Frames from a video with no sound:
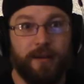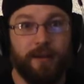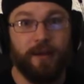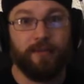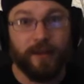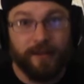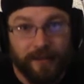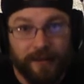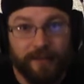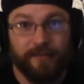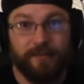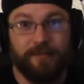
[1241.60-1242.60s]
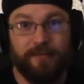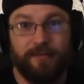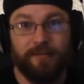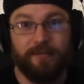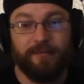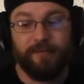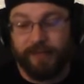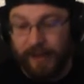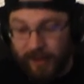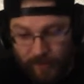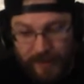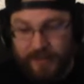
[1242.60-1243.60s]
If they didn't,
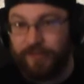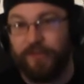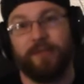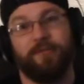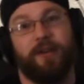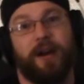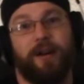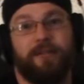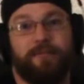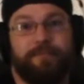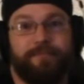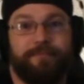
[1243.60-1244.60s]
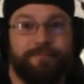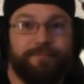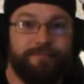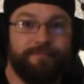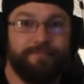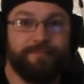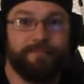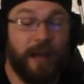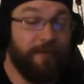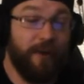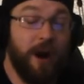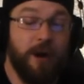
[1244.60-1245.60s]
Dana White's fucking fired.
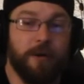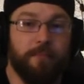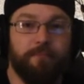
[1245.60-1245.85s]
I fired him.